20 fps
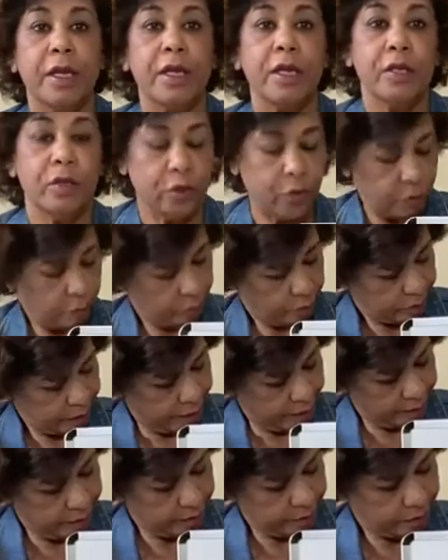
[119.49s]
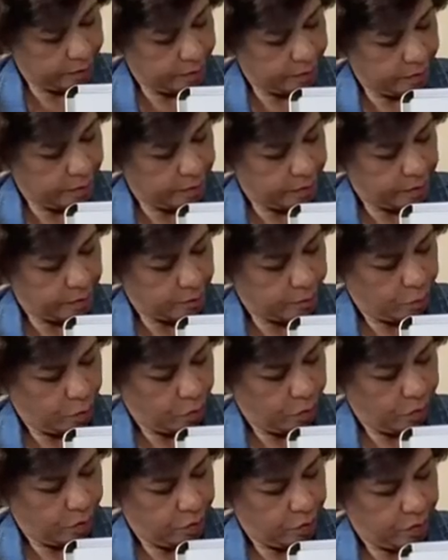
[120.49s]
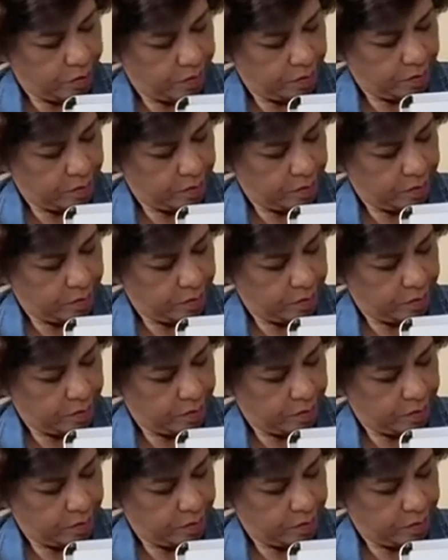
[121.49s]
So there is a small